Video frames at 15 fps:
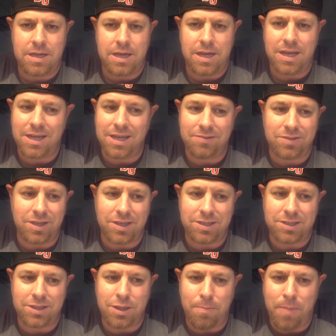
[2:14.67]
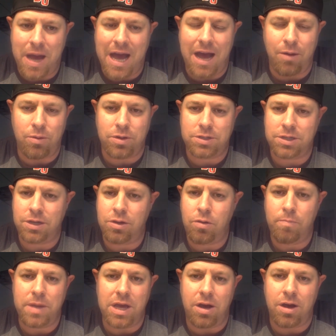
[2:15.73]
And He gives us the power to
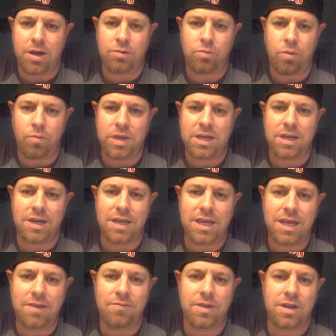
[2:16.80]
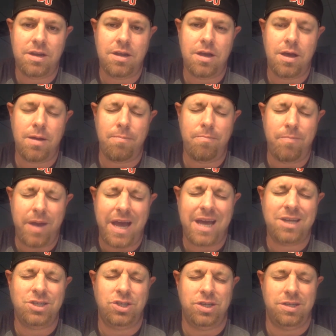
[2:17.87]
go beyond what we can even
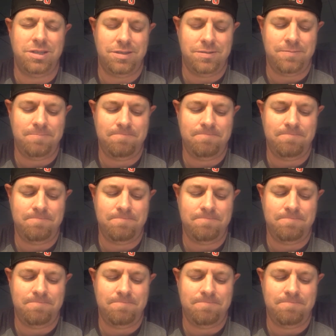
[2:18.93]
imagine,